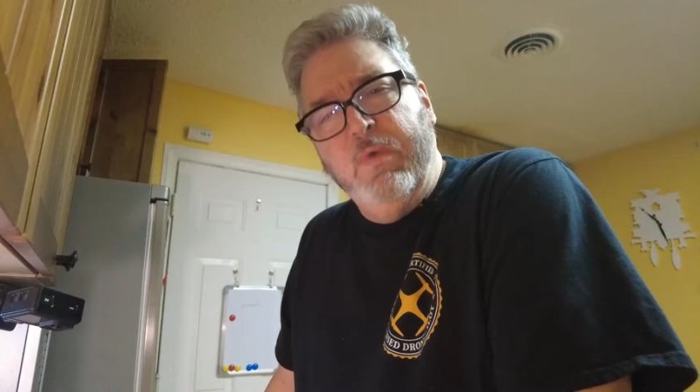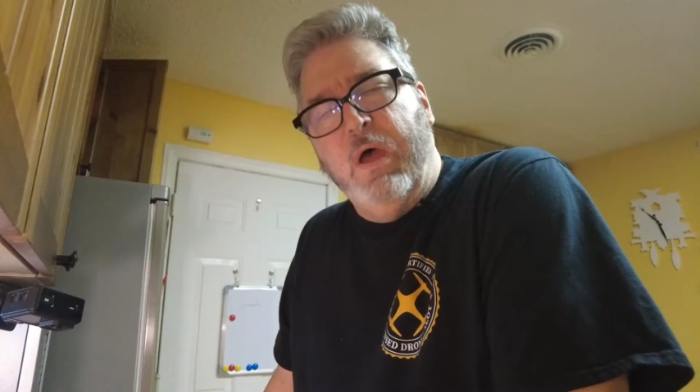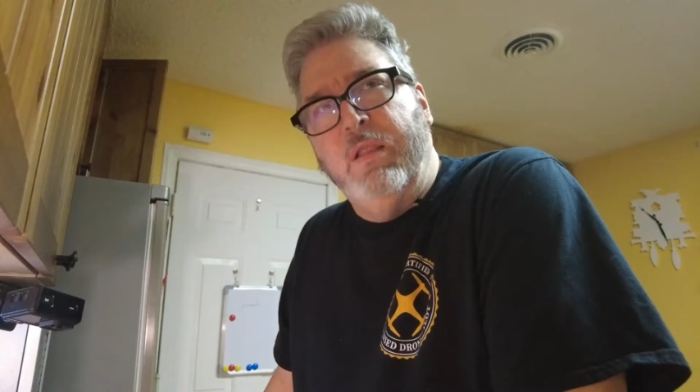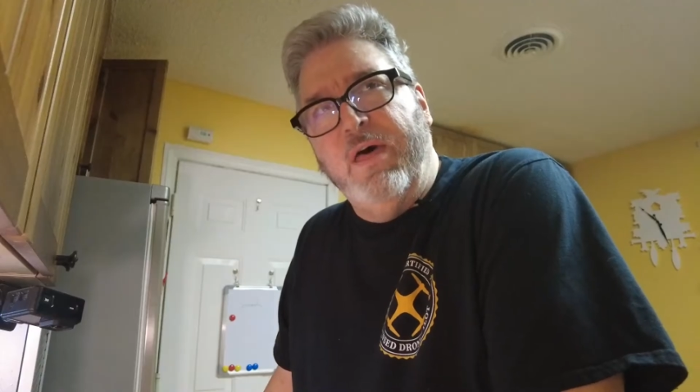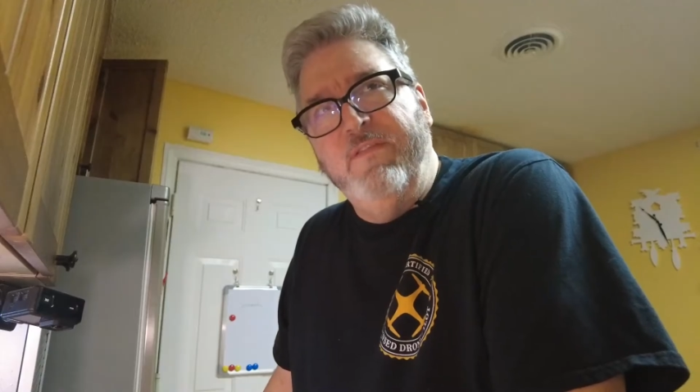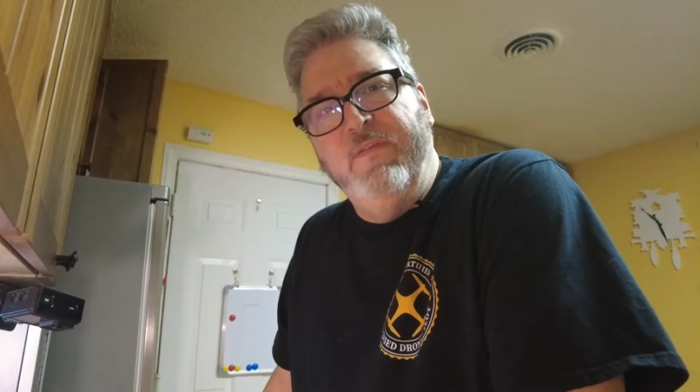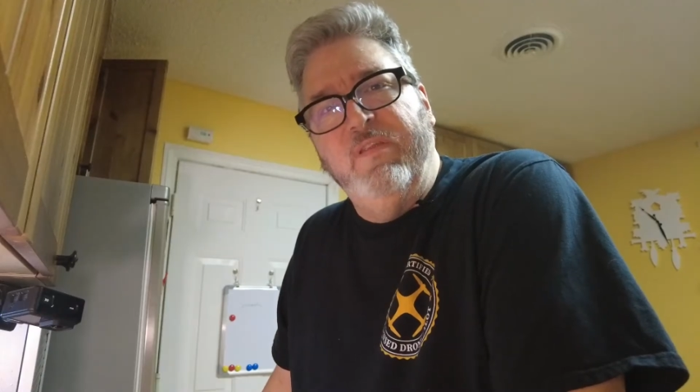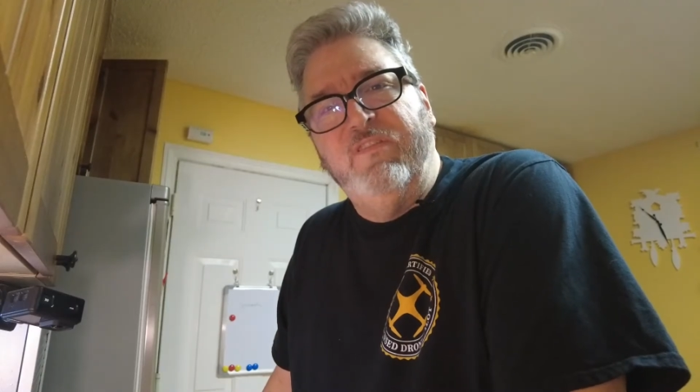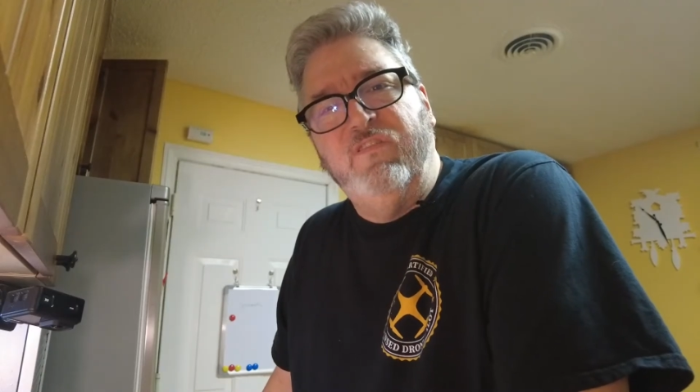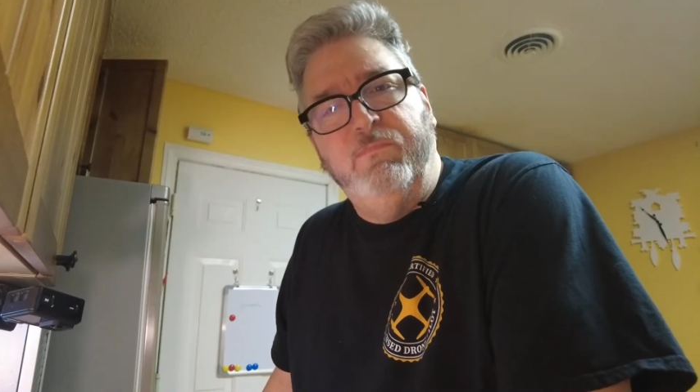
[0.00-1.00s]
A lot of
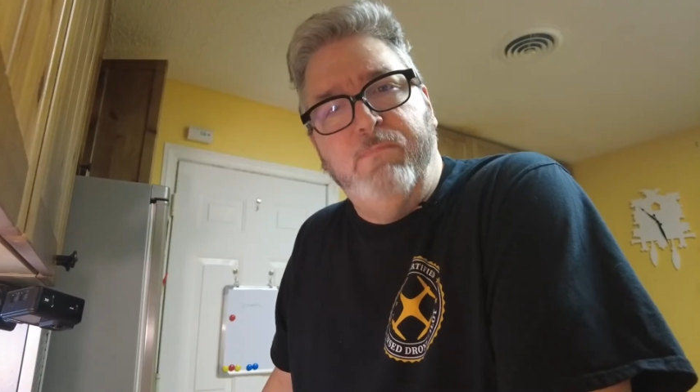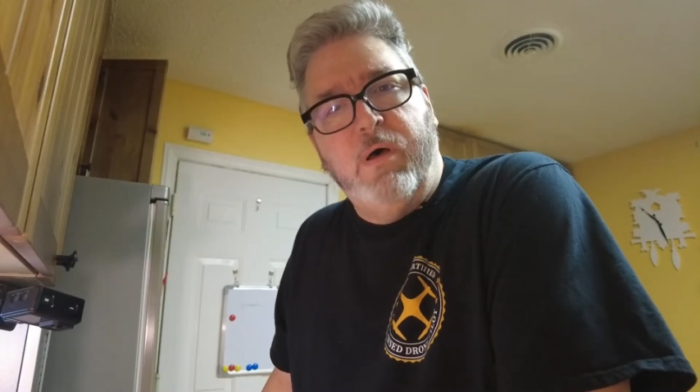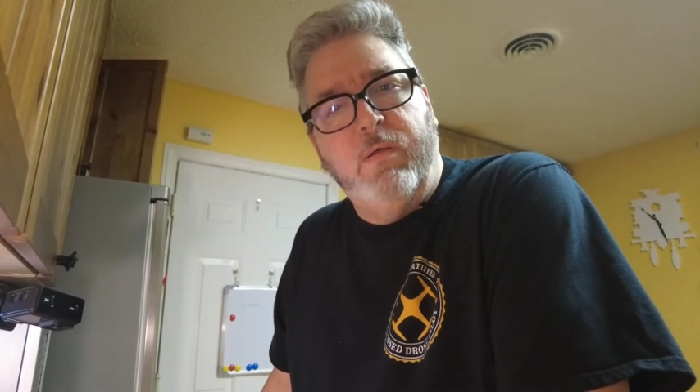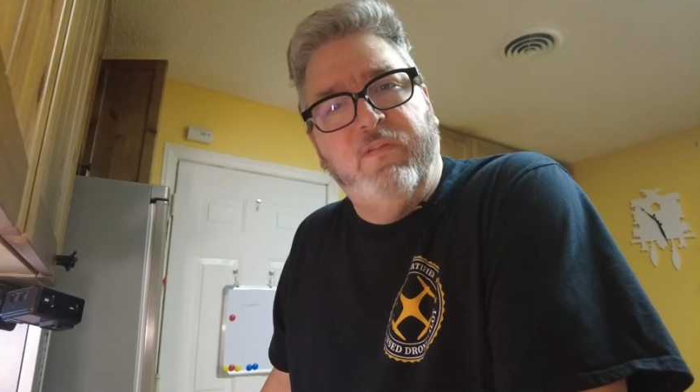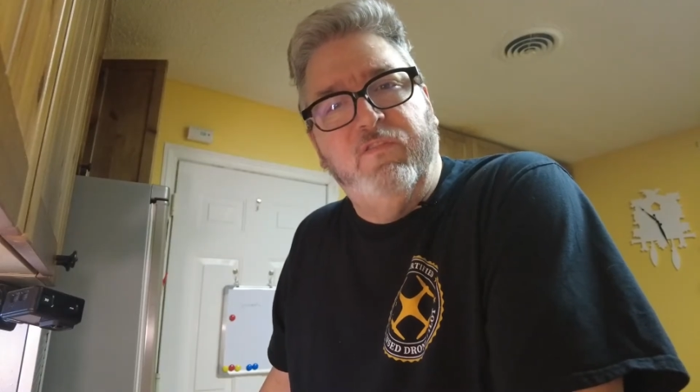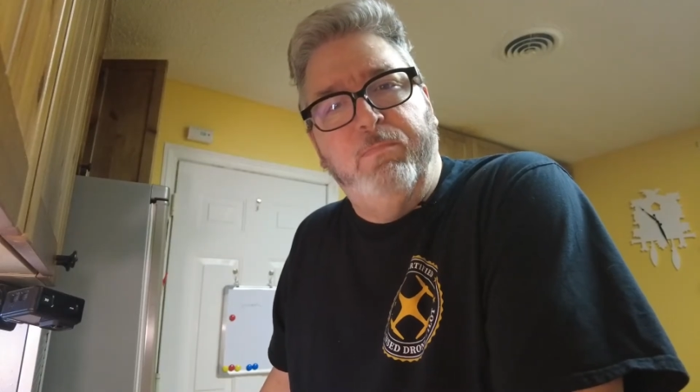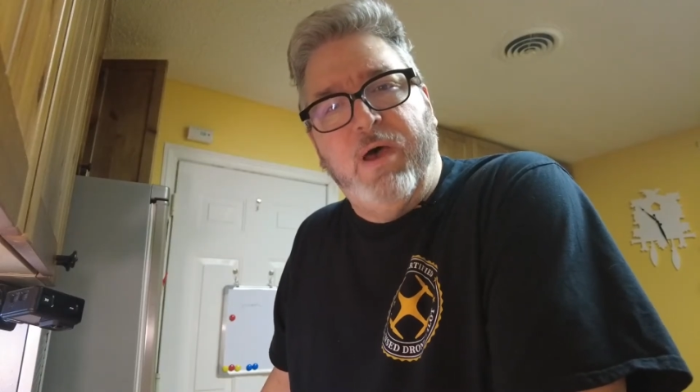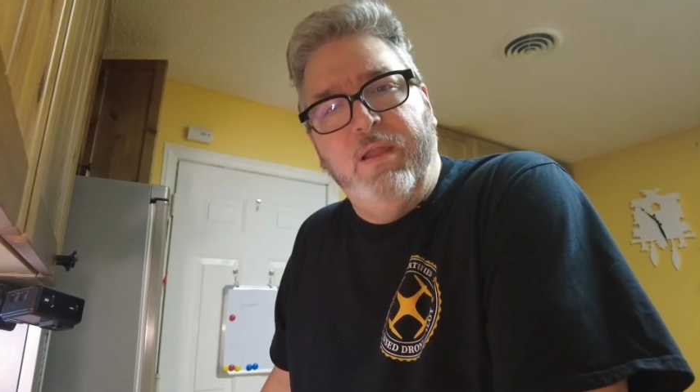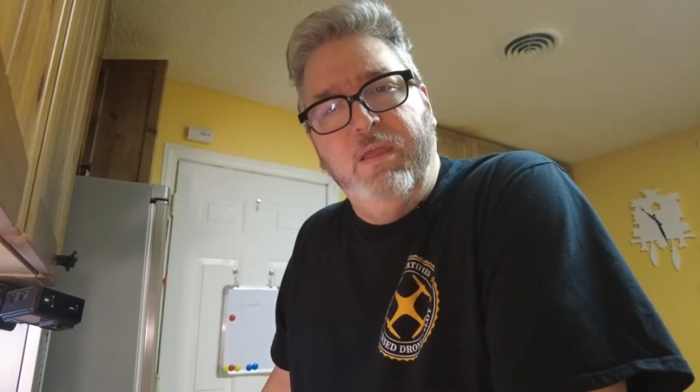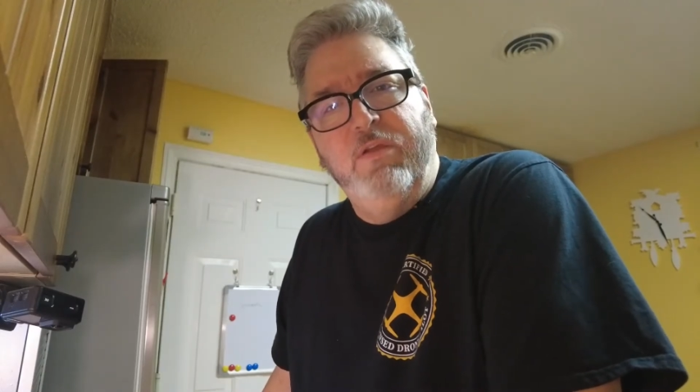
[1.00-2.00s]
small,
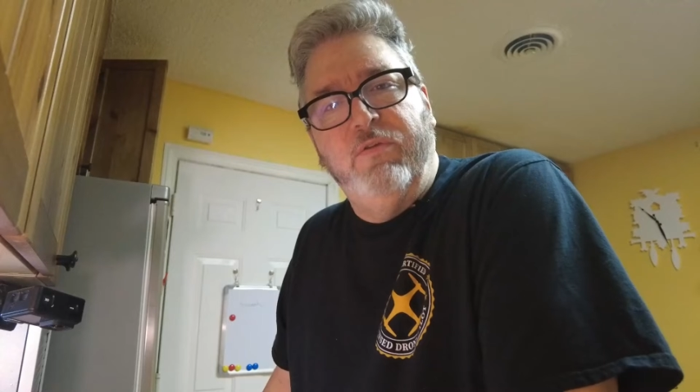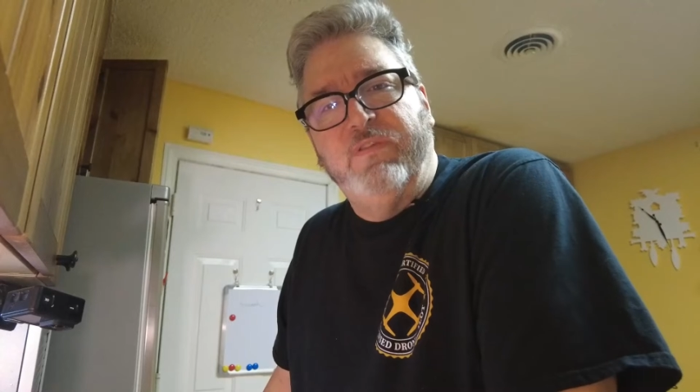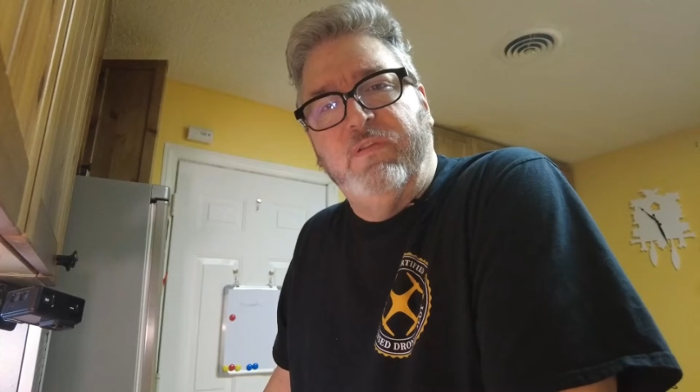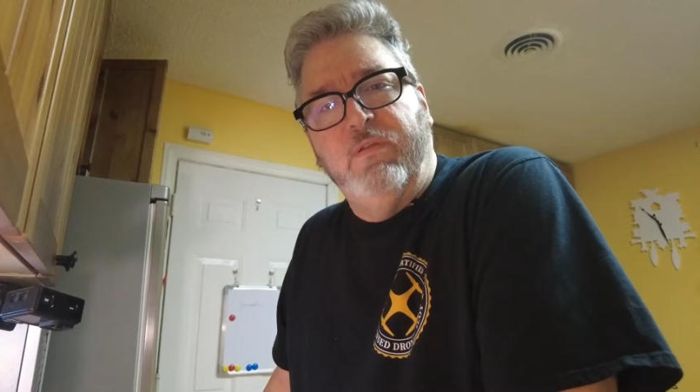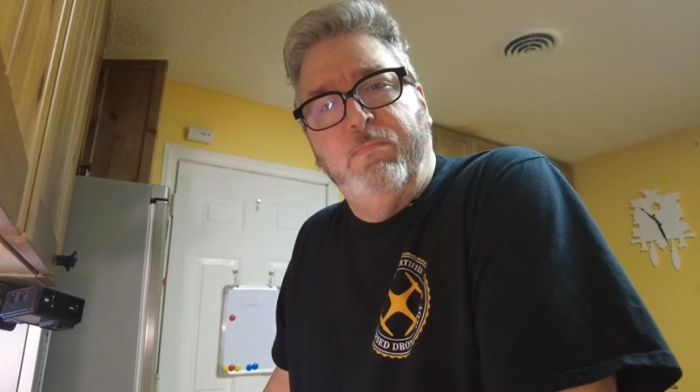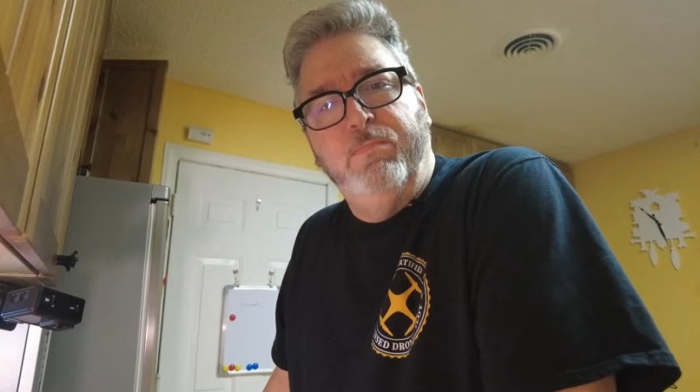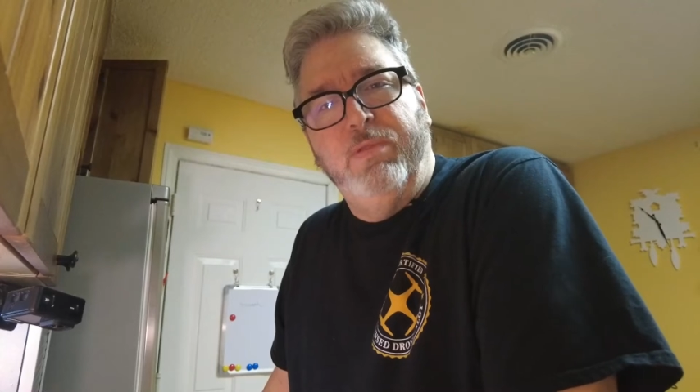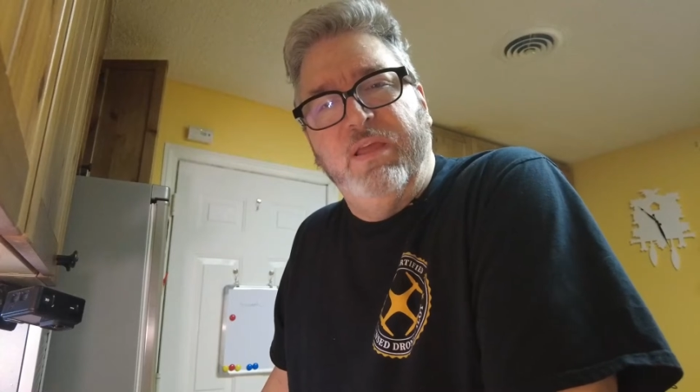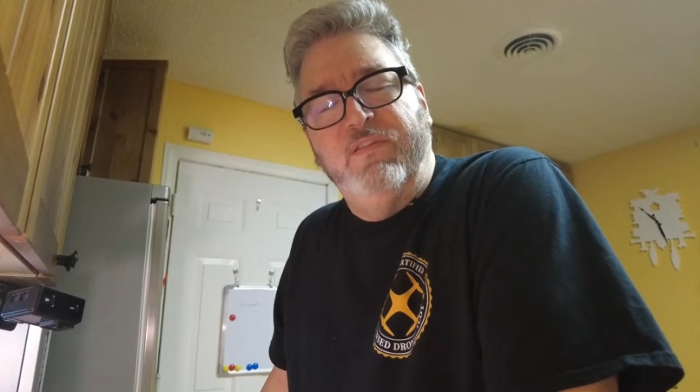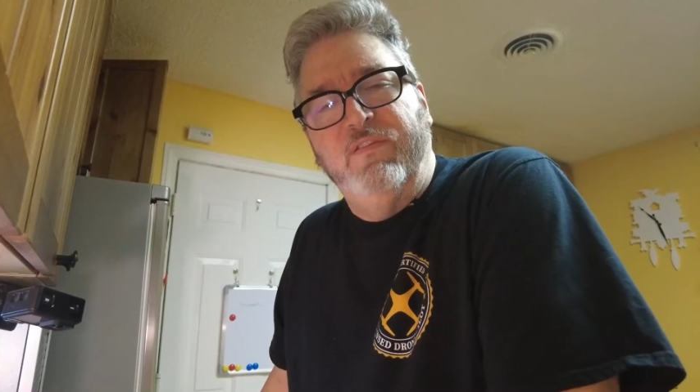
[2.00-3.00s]
spotty gristle
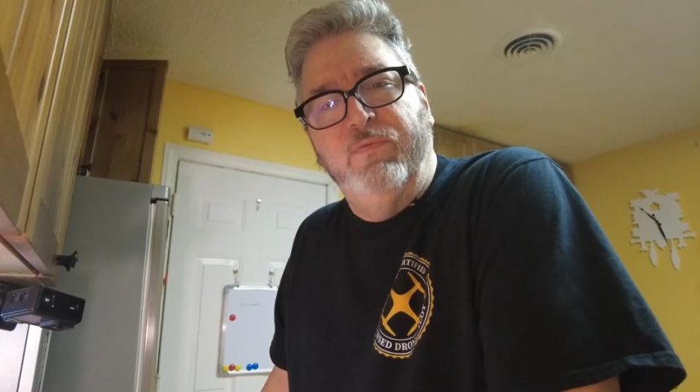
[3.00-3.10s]
places,